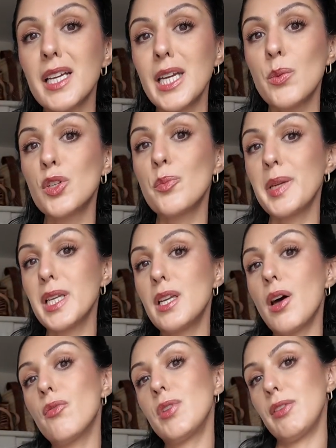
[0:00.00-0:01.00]
It would have been
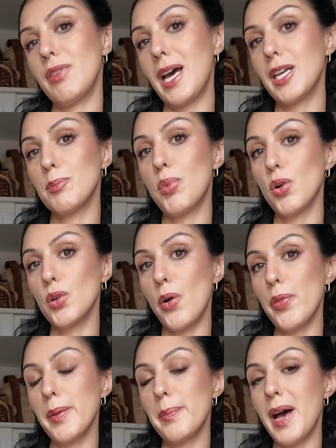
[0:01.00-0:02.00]
lovely if it had a pocket
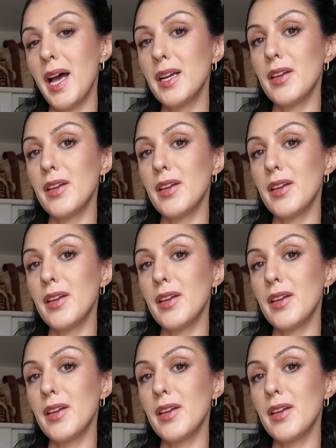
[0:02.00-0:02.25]
on the back.